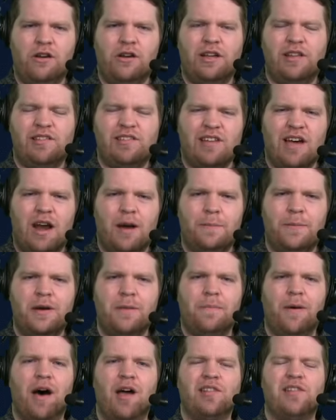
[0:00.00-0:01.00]
You can sign up and
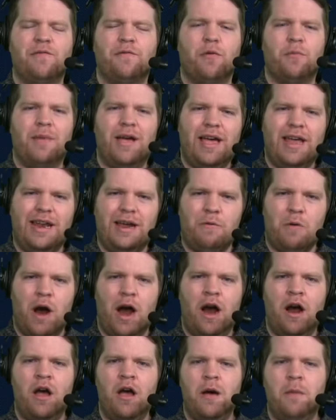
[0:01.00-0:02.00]
deposit from
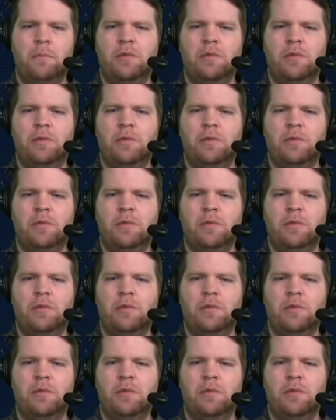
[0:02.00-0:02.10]
anywhere,